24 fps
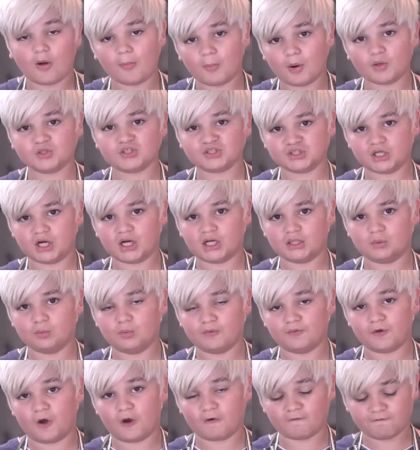almost done
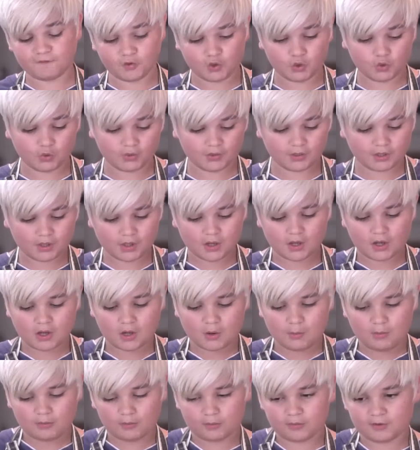with our food,
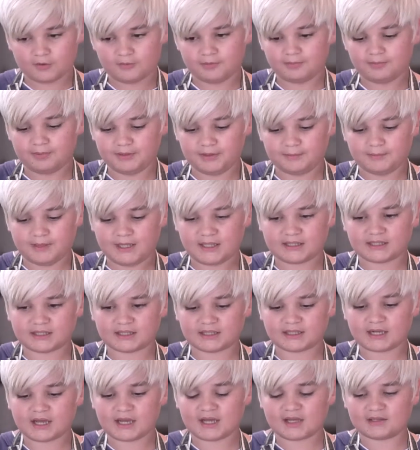what we're going to be
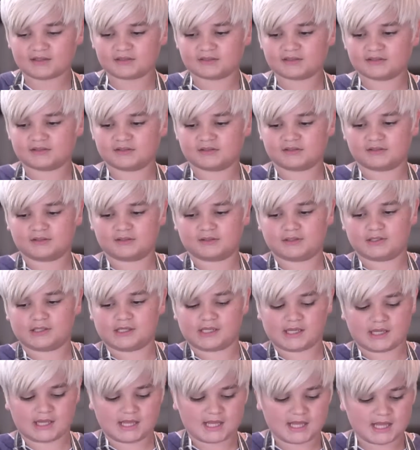making next
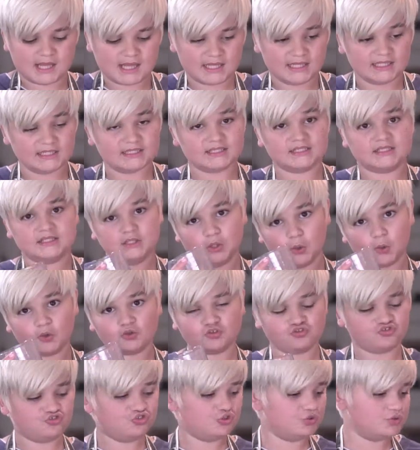is the
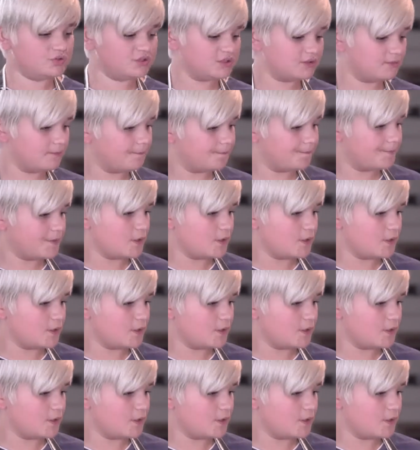orange juice.